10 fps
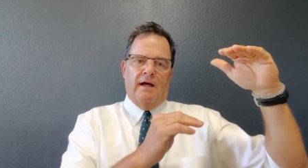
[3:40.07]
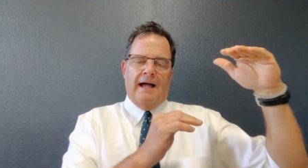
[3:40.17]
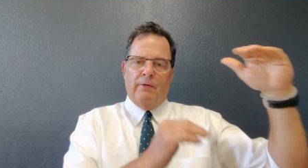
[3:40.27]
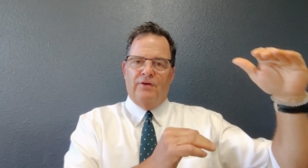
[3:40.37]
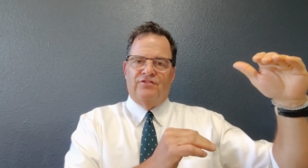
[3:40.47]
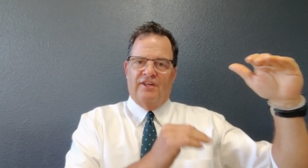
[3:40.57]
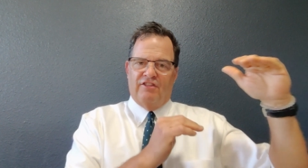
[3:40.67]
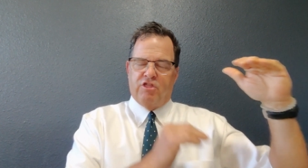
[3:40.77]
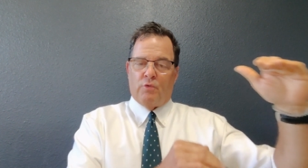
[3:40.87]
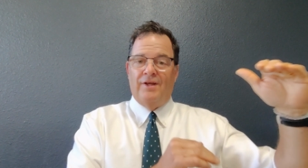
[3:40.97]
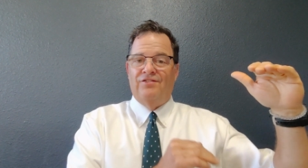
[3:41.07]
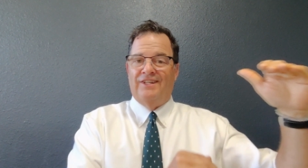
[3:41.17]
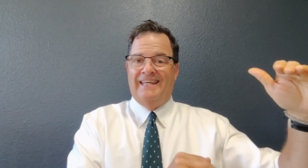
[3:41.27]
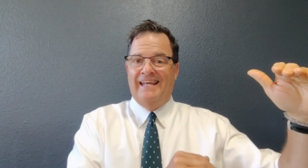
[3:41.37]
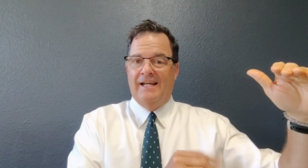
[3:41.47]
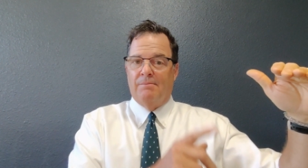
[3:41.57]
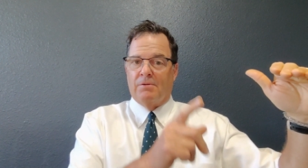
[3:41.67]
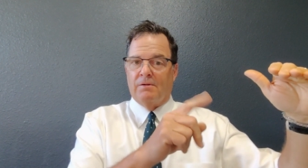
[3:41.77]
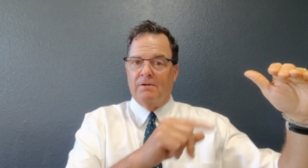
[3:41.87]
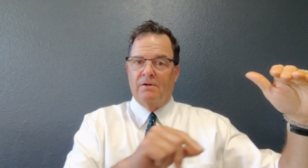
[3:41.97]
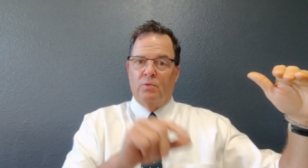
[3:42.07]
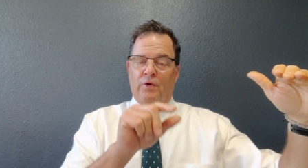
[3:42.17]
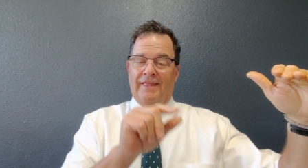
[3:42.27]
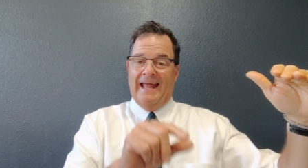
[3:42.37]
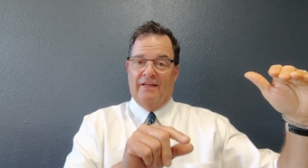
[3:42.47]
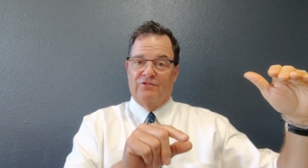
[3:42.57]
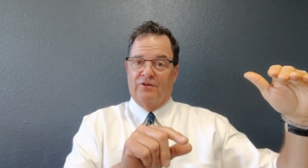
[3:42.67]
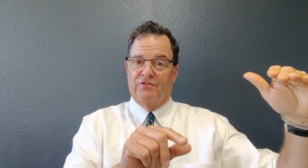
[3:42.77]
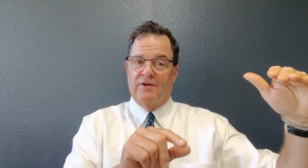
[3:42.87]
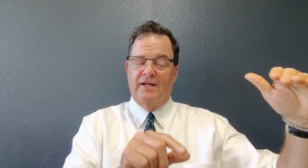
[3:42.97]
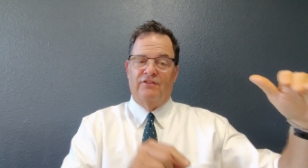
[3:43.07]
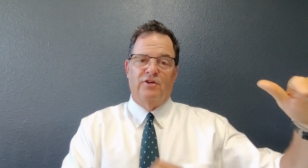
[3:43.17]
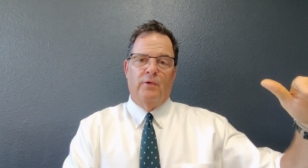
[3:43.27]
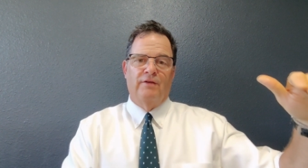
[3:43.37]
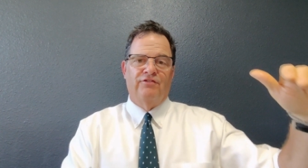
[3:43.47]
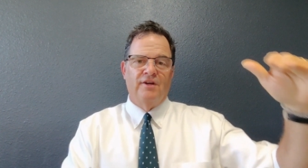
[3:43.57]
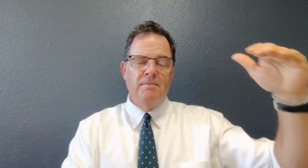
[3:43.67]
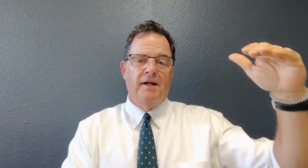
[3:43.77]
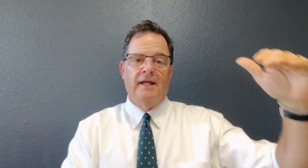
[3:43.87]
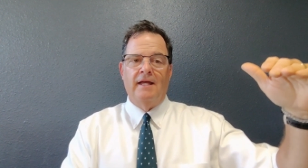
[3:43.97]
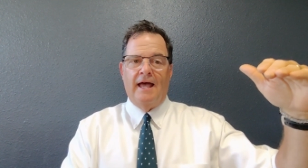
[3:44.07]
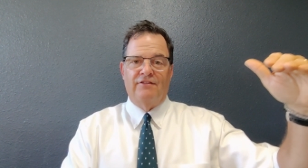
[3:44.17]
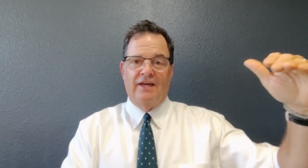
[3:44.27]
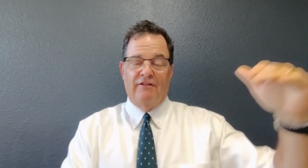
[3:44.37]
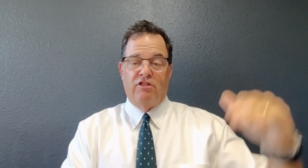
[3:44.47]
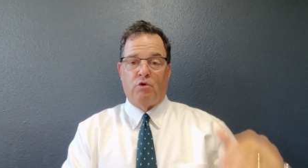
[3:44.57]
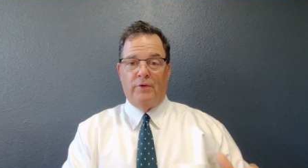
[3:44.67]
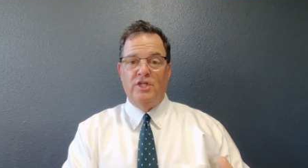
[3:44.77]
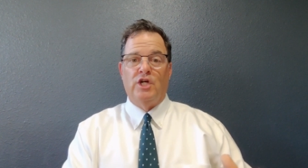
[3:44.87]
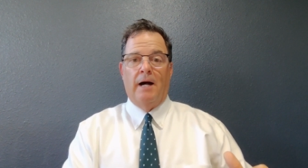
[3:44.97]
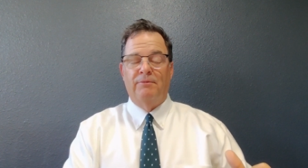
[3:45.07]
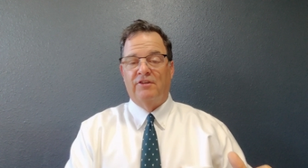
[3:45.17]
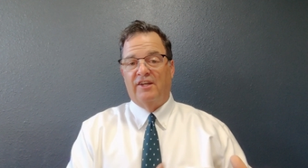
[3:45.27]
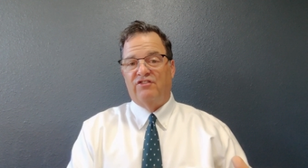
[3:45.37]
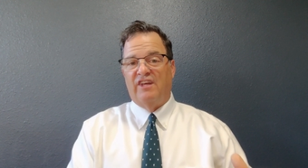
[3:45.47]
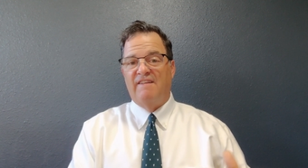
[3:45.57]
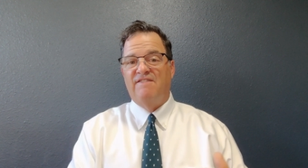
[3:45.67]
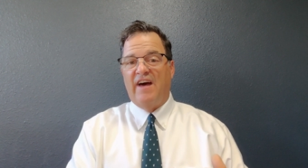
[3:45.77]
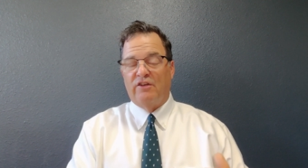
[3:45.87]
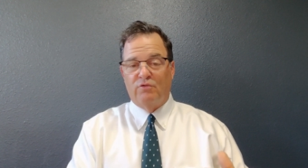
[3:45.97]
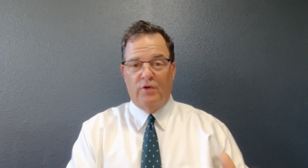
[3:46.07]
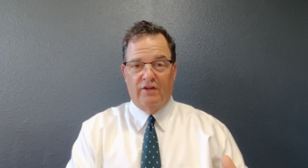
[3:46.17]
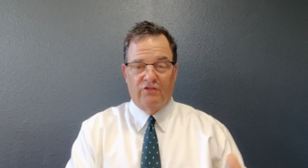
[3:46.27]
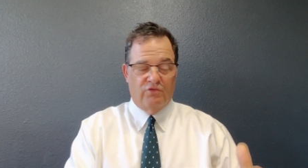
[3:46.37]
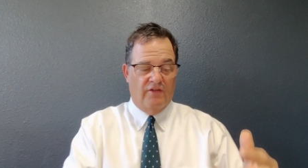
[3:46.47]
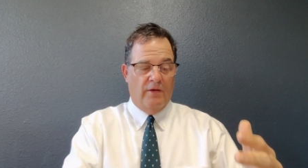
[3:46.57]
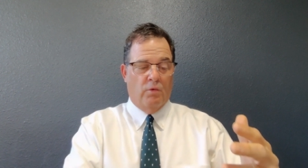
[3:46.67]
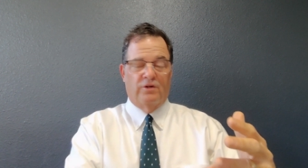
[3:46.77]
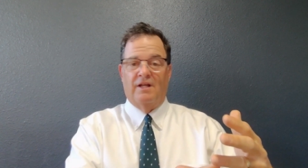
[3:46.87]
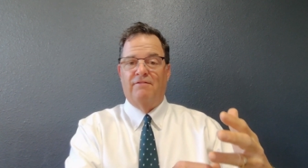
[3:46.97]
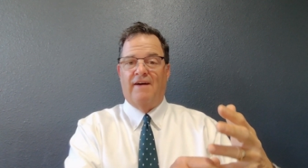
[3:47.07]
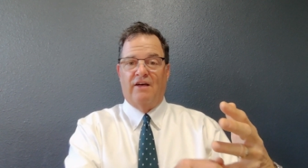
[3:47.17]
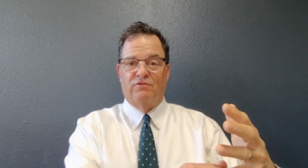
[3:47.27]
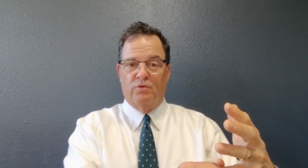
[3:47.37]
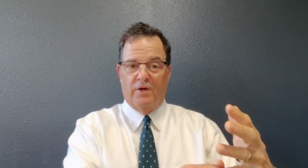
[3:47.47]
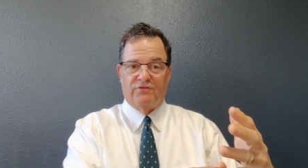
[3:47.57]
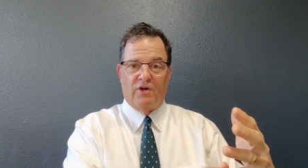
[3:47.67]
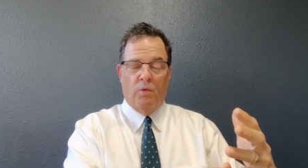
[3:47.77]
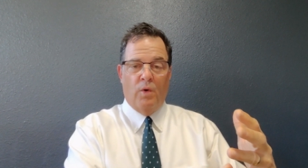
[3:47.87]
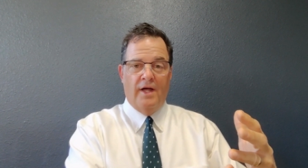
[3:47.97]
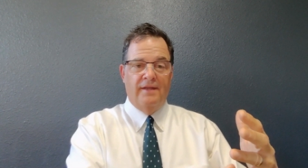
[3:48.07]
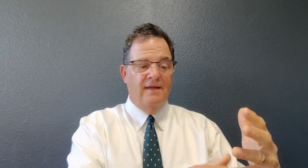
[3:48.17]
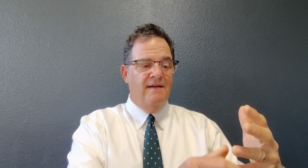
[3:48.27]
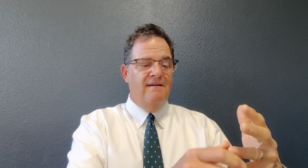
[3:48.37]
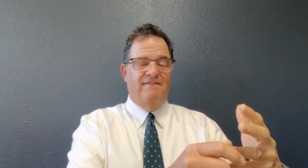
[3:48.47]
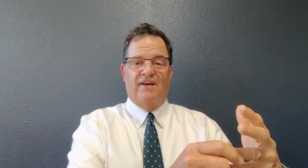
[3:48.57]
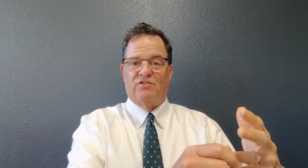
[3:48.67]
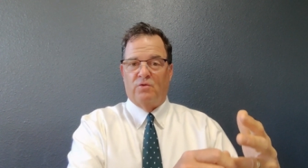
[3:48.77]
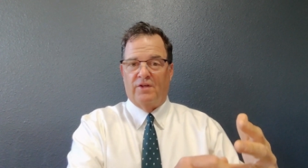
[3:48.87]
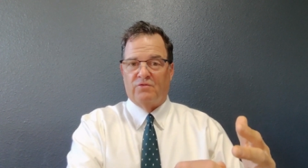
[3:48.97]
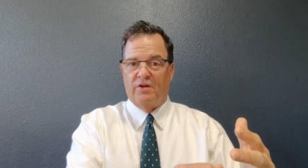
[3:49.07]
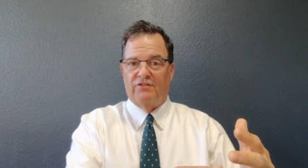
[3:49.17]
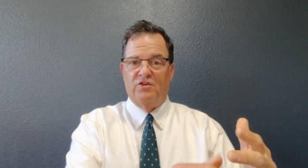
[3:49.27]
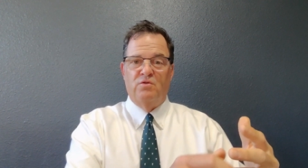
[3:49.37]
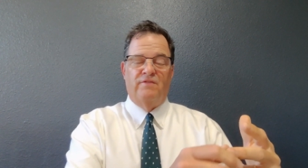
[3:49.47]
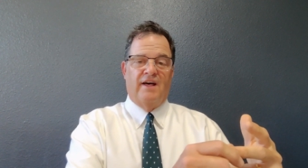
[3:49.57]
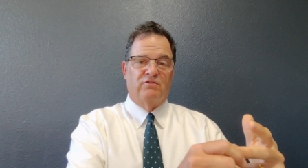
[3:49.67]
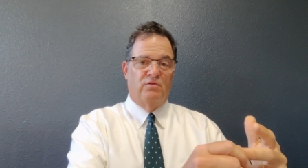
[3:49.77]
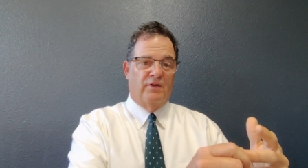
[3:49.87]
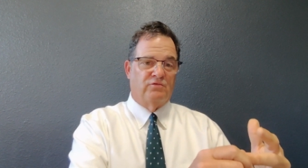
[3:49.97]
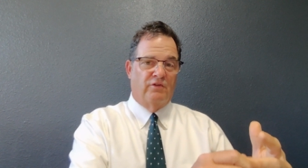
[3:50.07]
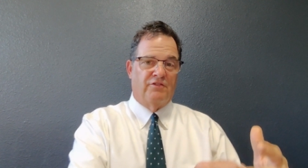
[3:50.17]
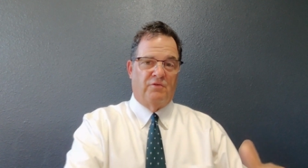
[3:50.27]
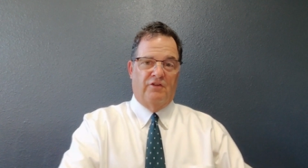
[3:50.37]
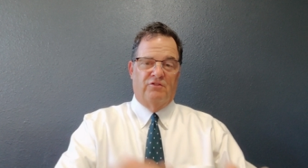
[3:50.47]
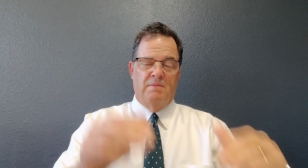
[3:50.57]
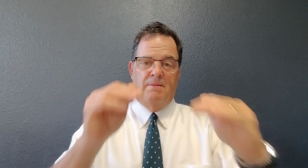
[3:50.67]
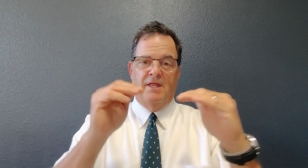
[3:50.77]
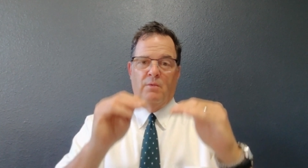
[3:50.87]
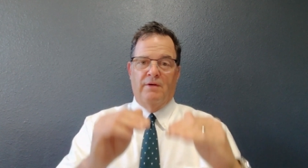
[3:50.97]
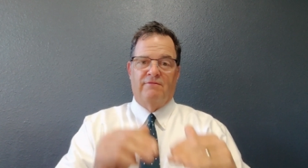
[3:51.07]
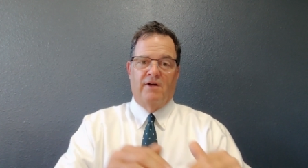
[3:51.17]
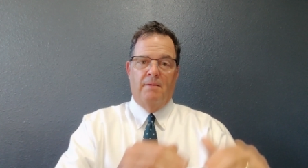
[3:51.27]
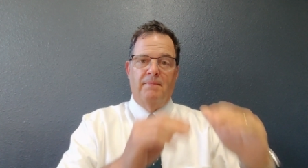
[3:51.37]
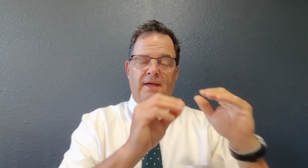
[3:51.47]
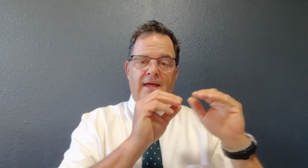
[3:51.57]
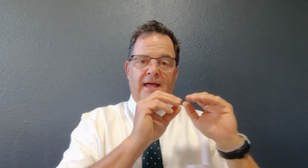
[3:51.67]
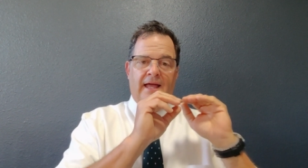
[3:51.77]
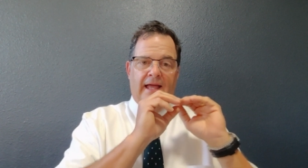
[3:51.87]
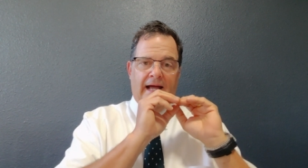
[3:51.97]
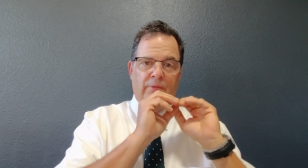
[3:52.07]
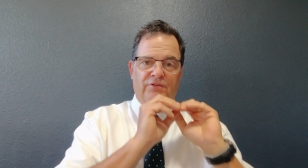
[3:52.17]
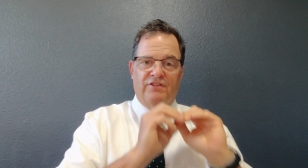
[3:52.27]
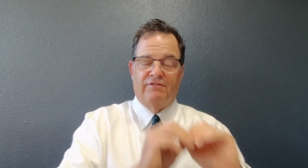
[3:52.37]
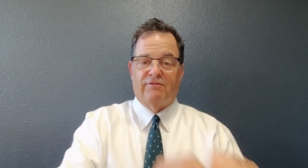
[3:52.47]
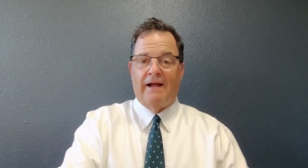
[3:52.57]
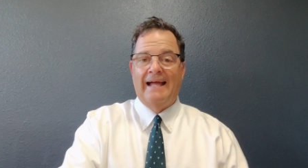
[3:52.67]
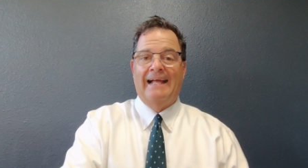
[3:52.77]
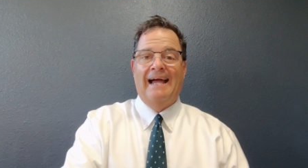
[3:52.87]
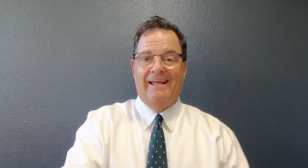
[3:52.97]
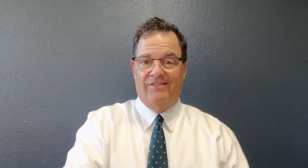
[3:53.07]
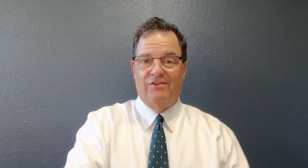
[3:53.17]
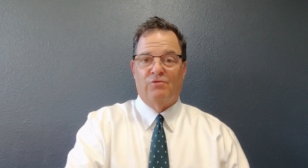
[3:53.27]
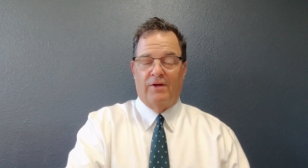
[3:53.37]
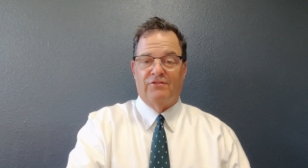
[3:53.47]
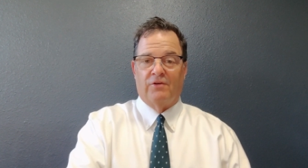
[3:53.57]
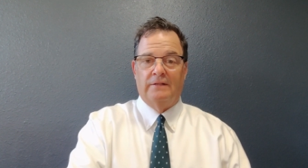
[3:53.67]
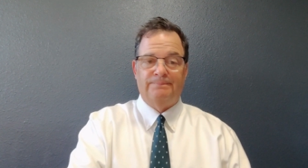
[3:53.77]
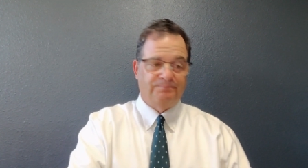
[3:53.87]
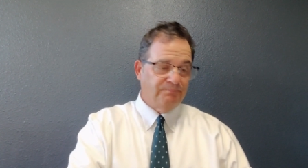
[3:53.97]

I always say three is the key number with an asterisk, right? So if somebody has had 3 jobs, let's say in fast food industry, and they worked at fast food restaurant one, fast food restaurant two, fast food restaurant three. So maybe they went from, hey, I was the fry guy at this restaurant.